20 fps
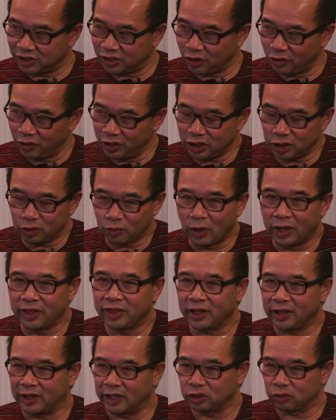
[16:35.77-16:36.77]
So this is one
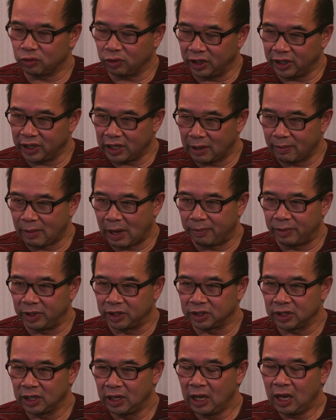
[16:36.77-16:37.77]
thing that's really come up is